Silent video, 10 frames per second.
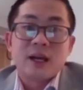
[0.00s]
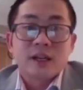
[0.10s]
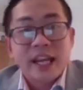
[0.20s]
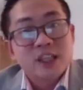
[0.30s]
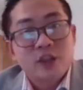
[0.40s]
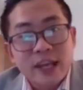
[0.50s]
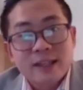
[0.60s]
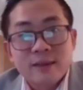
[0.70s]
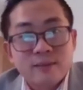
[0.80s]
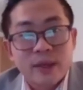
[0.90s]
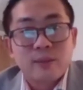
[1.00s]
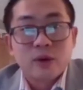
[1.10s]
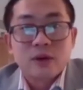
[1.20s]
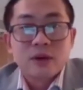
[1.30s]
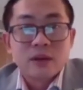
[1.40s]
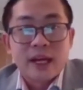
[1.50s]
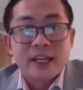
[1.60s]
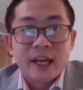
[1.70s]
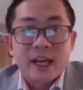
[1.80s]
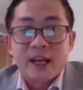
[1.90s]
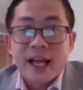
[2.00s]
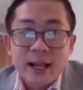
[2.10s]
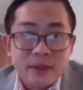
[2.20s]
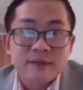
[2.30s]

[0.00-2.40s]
educating people, helping